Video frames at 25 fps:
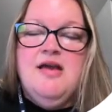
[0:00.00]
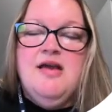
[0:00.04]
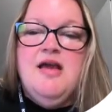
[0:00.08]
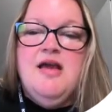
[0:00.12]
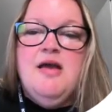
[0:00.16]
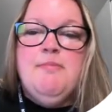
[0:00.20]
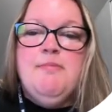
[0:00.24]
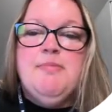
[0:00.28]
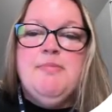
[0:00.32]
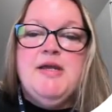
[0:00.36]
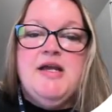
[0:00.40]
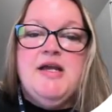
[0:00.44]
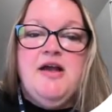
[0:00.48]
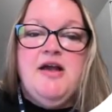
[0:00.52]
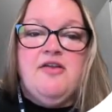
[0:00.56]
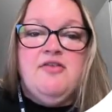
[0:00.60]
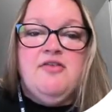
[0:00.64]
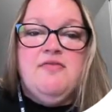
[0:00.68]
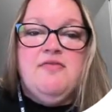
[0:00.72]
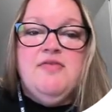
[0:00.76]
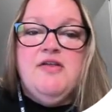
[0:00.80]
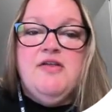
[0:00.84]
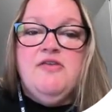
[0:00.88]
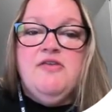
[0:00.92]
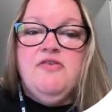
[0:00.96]
Because
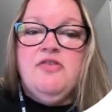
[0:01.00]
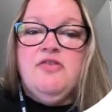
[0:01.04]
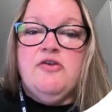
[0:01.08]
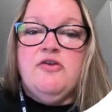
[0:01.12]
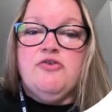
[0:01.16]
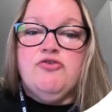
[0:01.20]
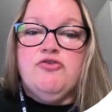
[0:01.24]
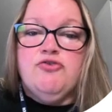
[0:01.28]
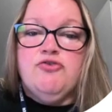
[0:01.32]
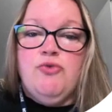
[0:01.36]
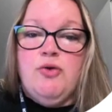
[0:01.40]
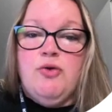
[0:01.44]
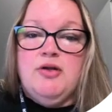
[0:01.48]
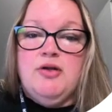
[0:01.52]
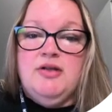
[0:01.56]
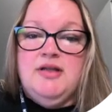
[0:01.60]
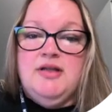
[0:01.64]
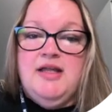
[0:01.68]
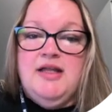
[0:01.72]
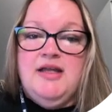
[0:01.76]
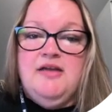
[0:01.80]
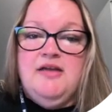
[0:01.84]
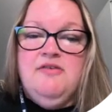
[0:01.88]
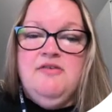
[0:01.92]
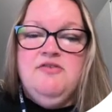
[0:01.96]
of this, they're
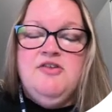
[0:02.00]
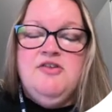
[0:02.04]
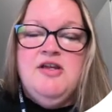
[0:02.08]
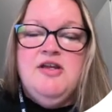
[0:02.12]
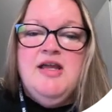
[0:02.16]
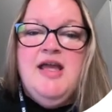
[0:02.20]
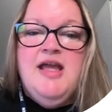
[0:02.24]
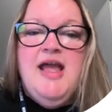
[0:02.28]
short-lived